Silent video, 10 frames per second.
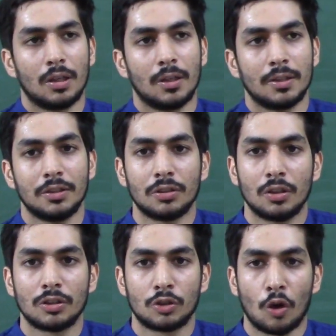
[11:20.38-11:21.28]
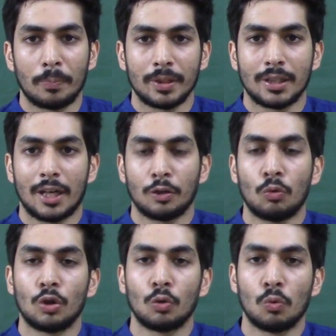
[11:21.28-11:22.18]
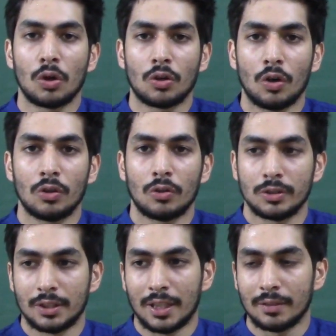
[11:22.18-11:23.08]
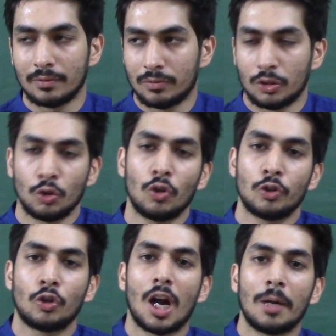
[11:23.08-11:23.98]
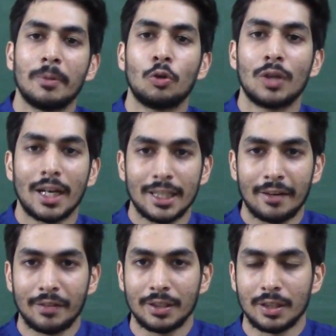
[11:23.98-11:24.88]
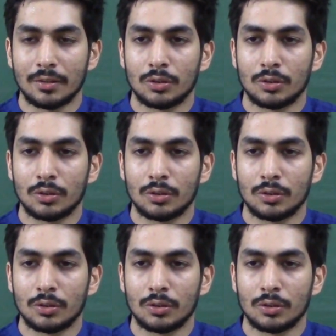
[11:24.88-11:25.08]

research topic that you want to work on, that, you know, you can't be good at everything.